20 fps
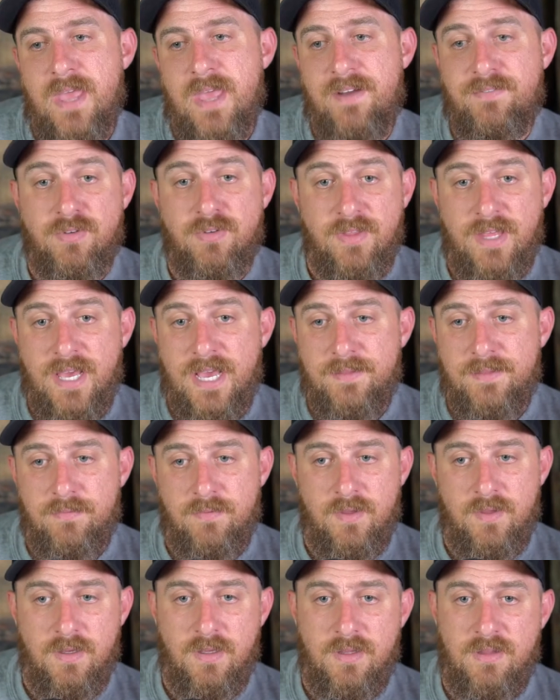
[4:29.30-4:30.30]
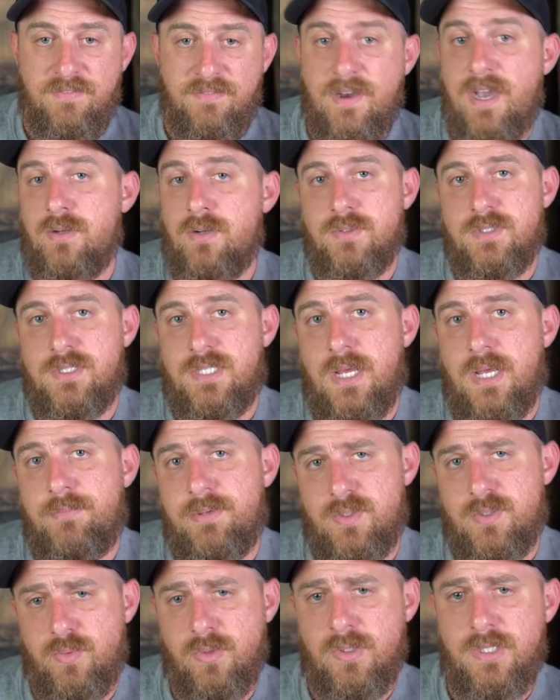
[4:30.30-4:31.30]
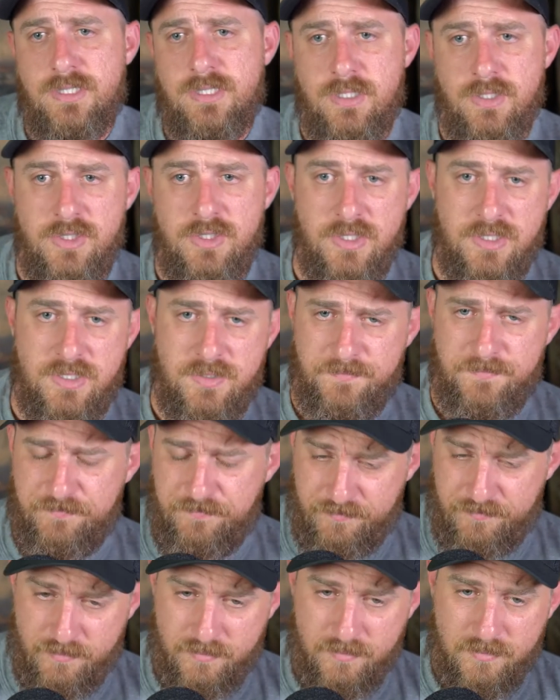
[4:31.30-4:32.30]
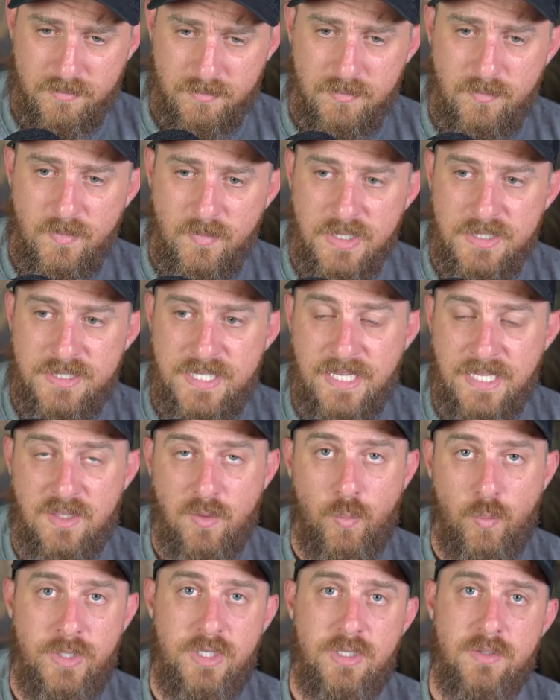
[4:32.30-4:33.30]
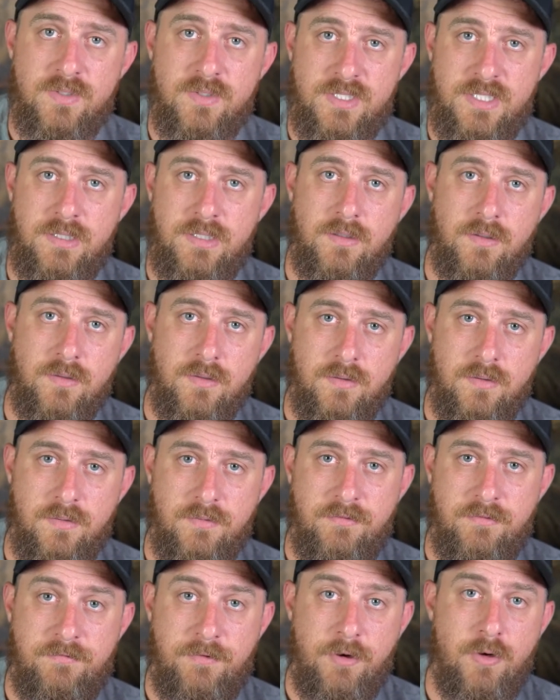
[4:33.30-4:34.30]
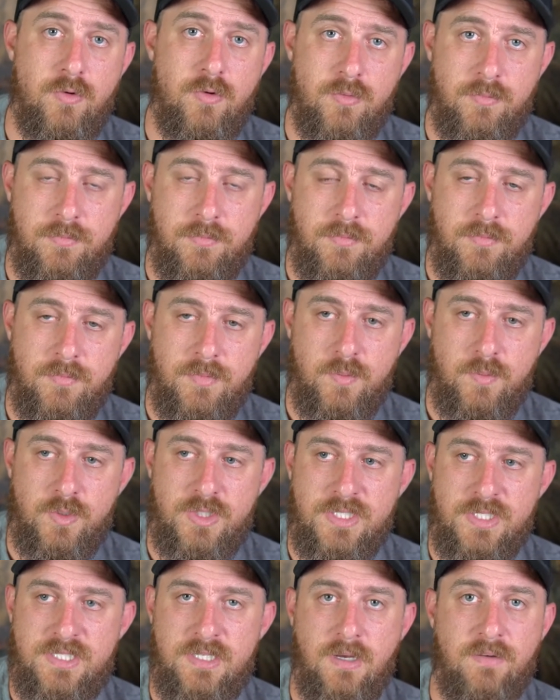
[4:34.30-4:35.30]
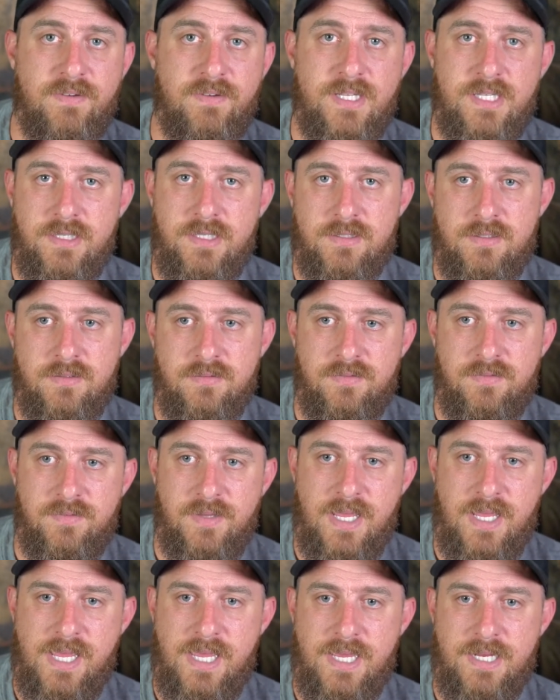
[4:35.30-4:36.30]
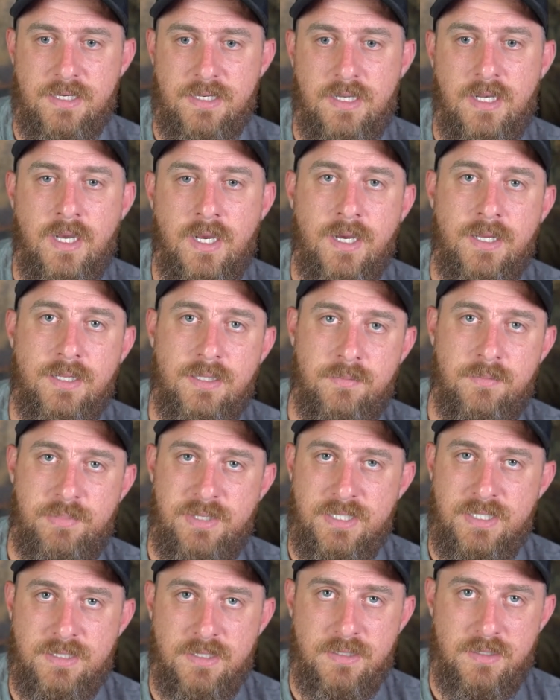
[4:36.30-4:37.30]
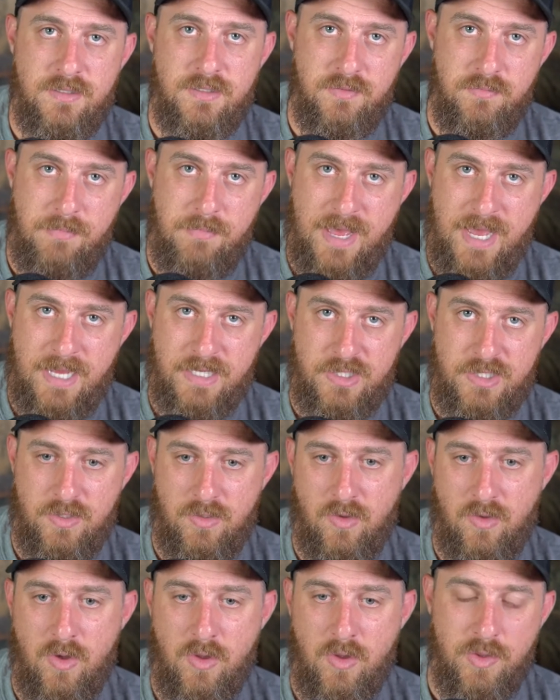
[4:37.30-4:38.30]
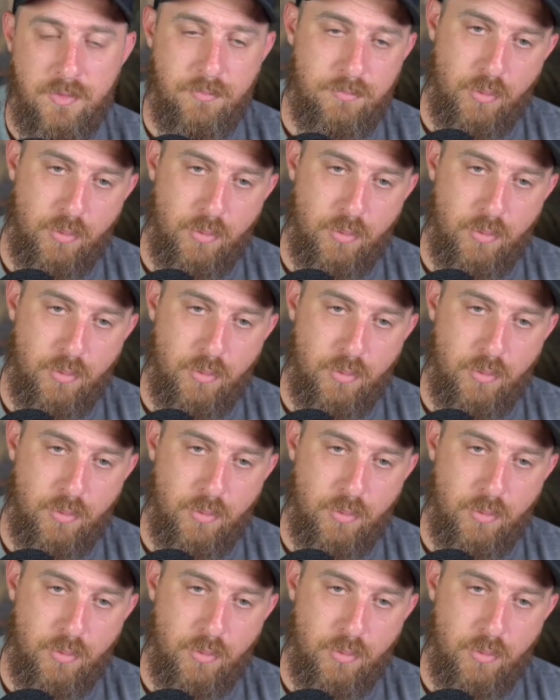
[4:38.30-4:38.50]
After that, the final step is really to just take the window seal foam, which is self-adhesive, and cut the pieces to match along the